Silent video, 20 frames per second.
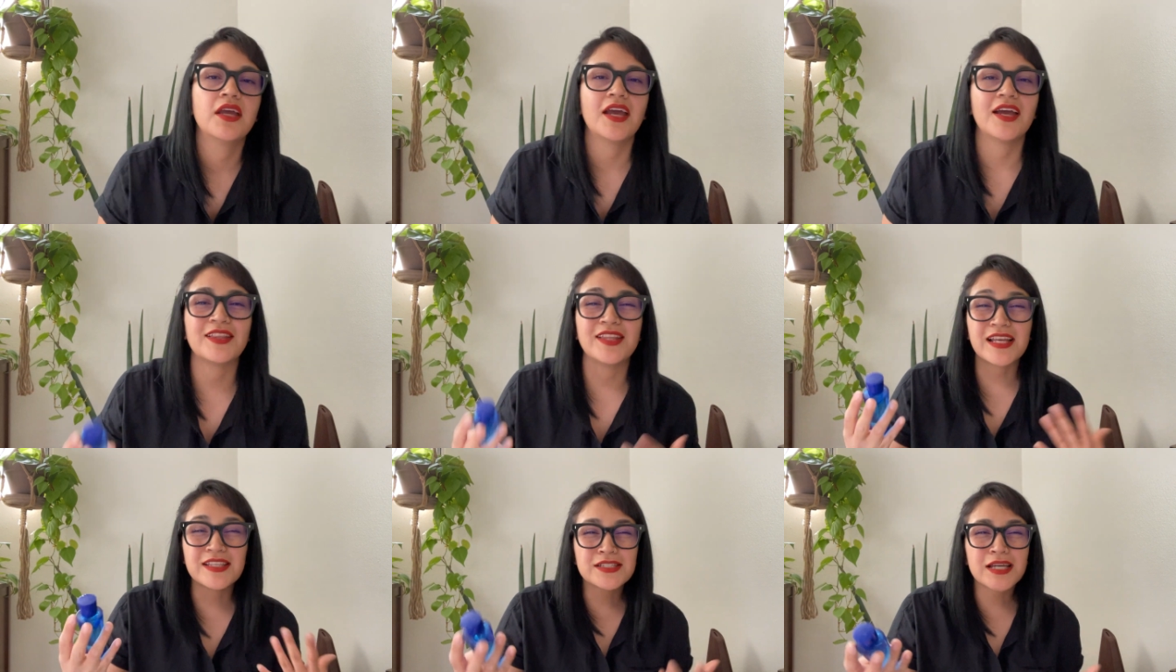
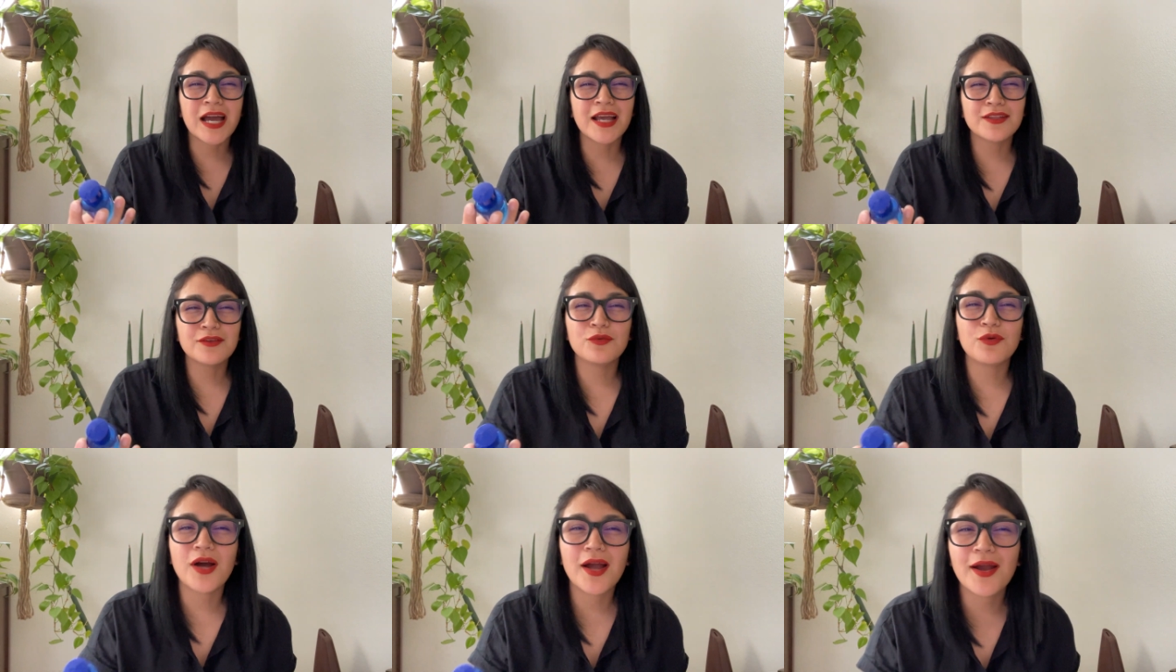And that's
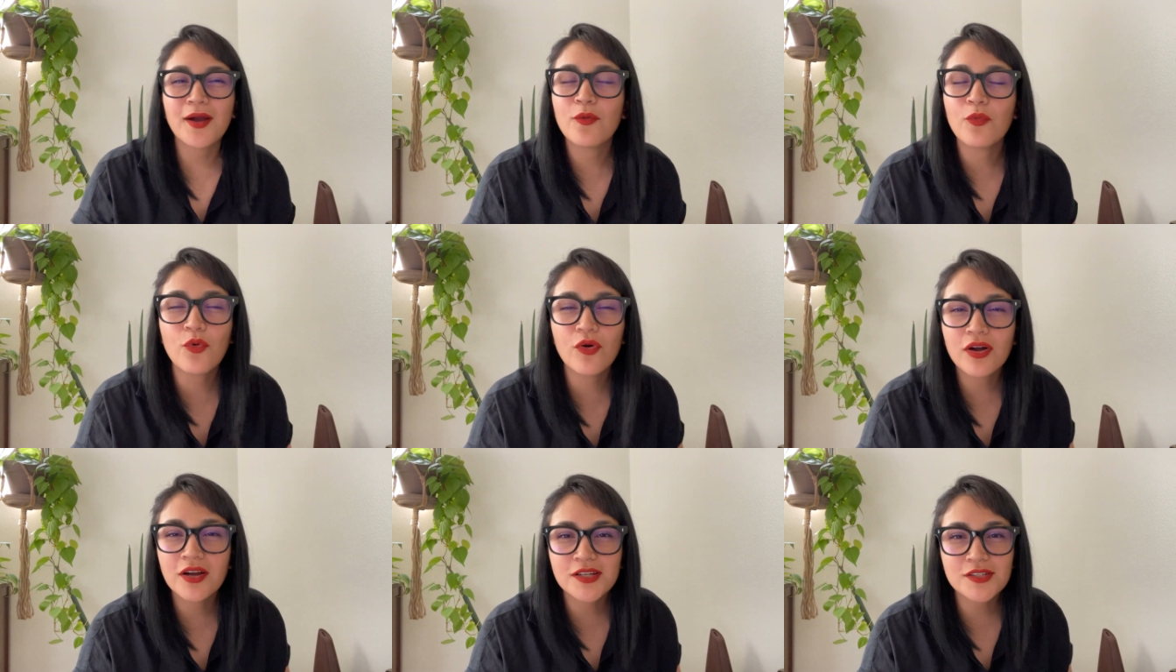kind of why I
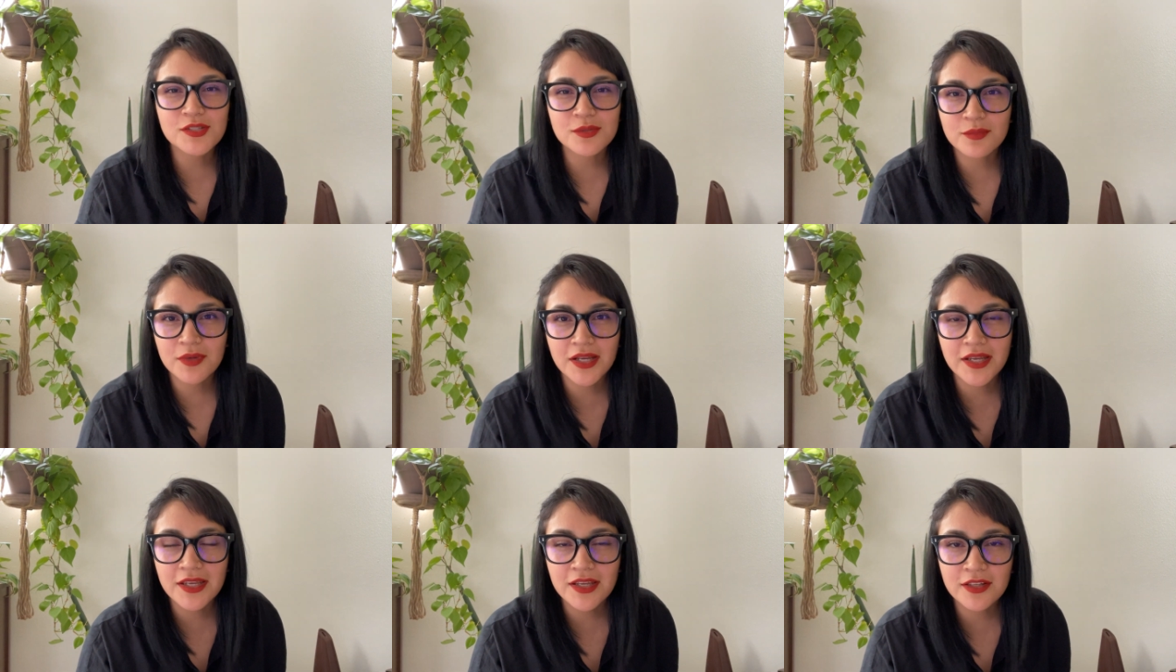wore it to
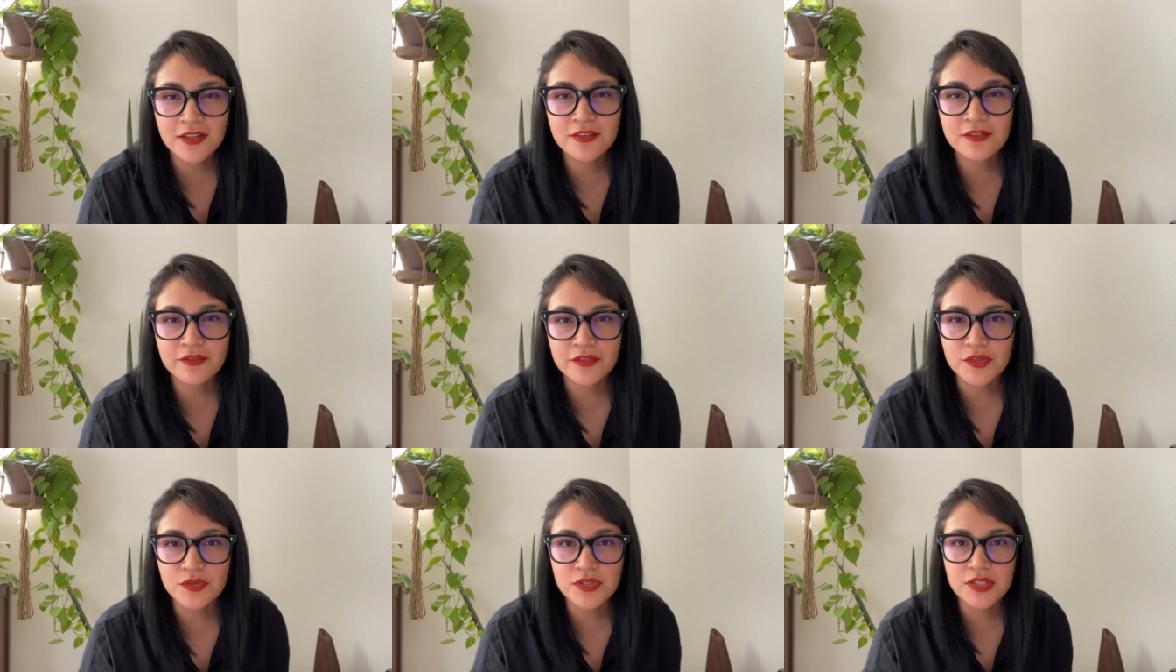my
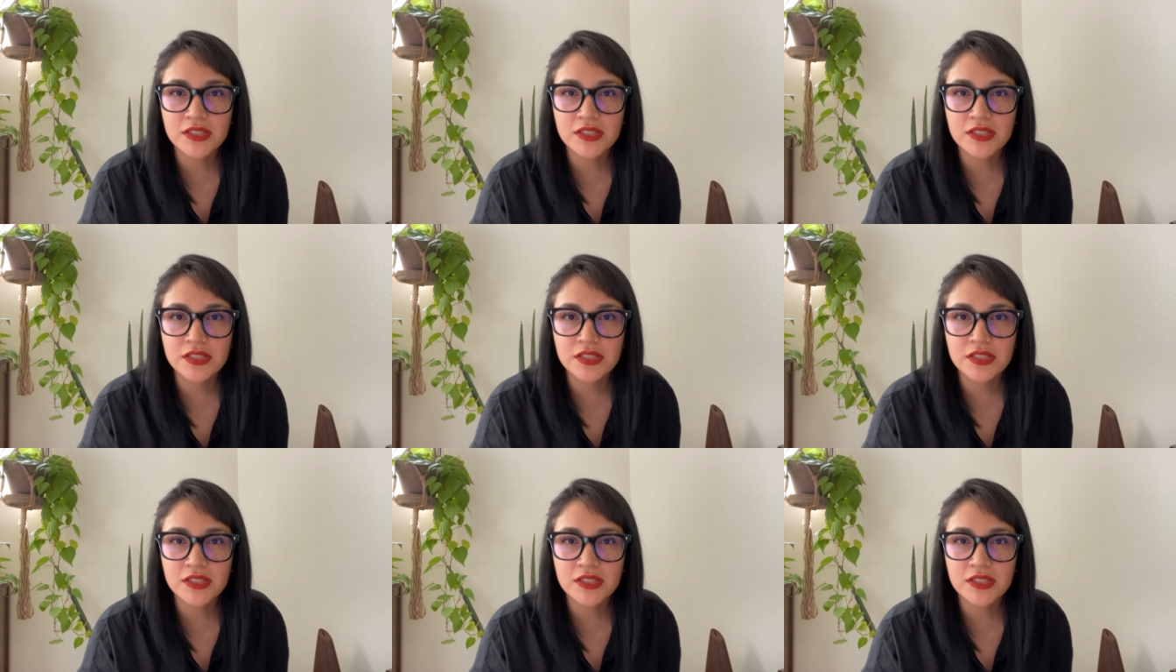interview